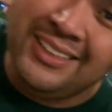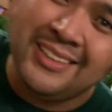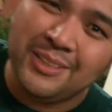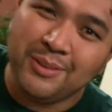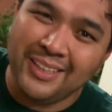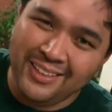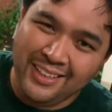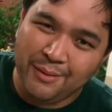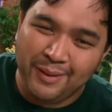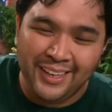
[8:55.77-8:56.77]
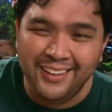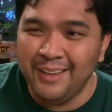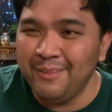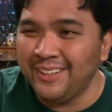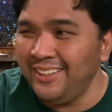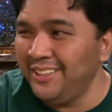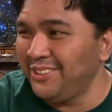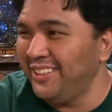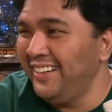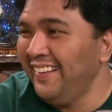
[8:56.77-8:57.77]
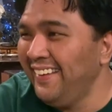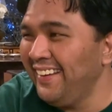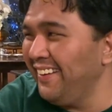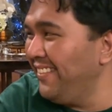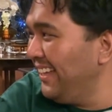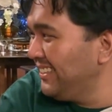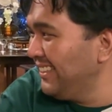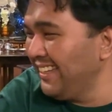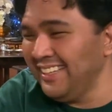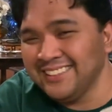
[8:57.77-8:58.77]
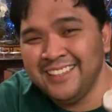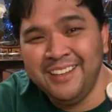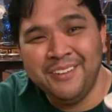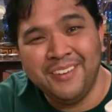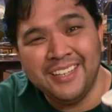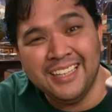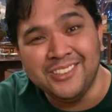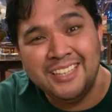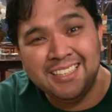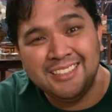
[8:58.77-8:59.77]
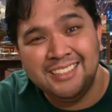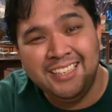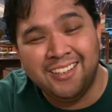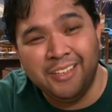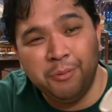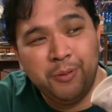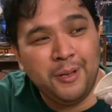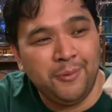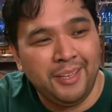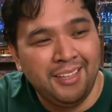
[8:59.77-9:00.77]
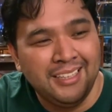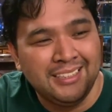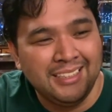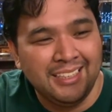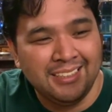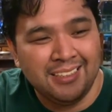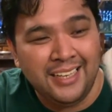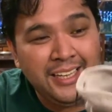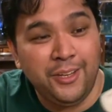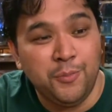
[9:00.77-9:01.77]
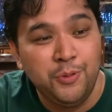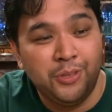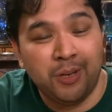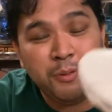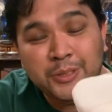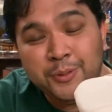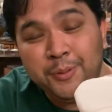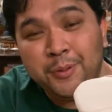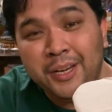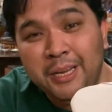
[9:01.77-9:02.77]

least that's what I think in my head. I'm not really sure if that's the case. But yeah, so that's the sneaker that we went with. This is the Nike Commuter, which we were